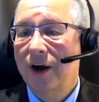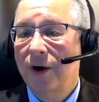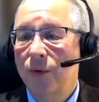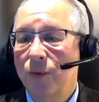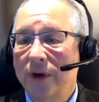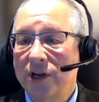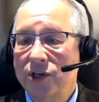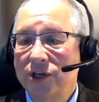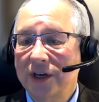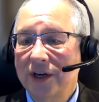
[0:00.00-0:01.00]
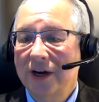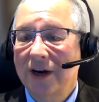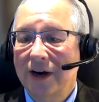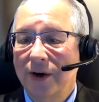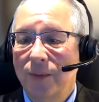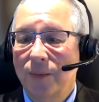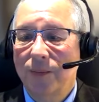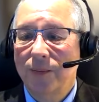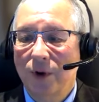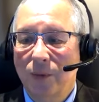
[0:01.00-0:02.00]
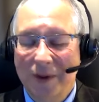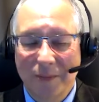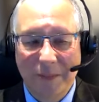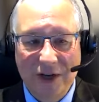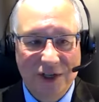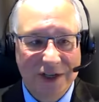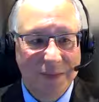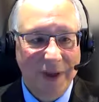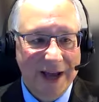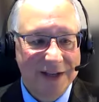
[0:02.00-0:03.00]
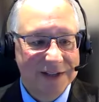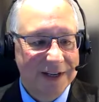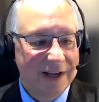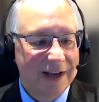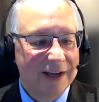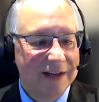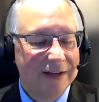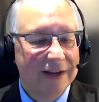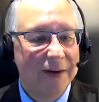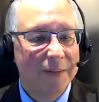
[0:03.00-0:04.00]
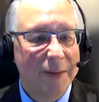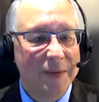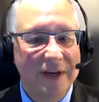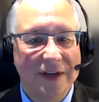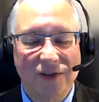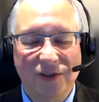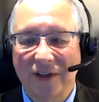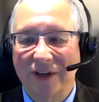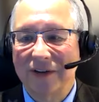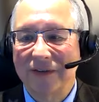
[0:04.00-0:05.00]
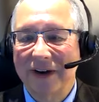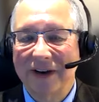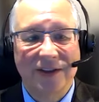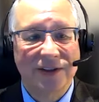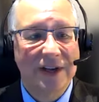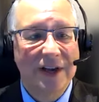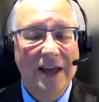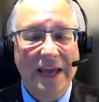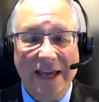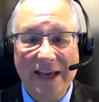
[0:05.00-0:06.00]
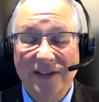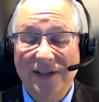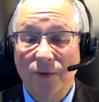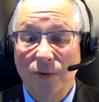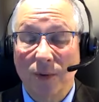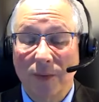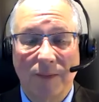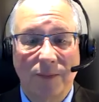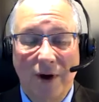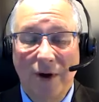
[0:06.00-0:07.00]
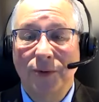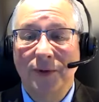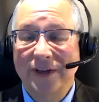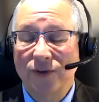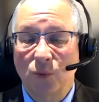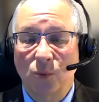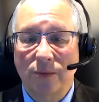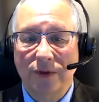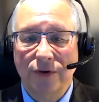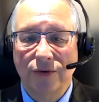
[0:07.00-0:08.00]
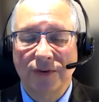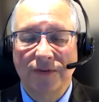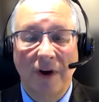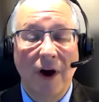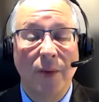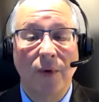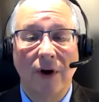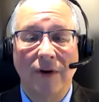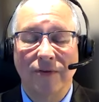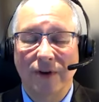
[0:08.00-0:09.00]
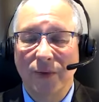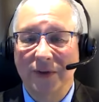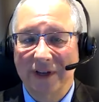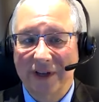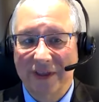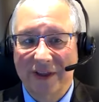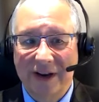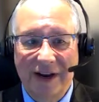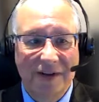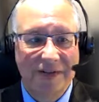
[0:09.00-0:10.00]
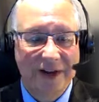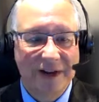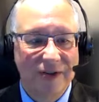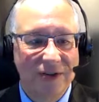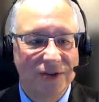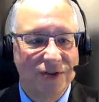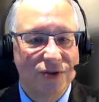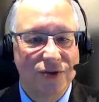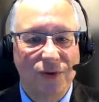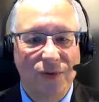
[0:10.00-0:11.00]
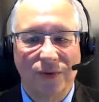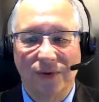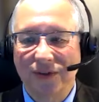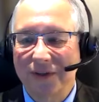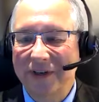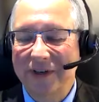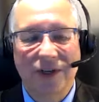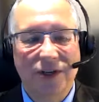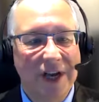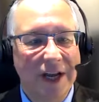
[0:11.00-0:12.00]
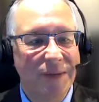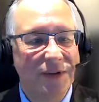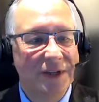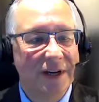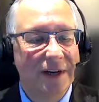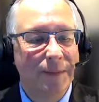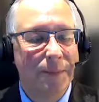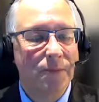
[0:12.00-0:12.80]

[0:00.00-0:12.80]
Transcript: which, what he mentioned in passing, and maybe he can just clarify this, is used far more frequently than any of the other institutional rules. I mean, James, how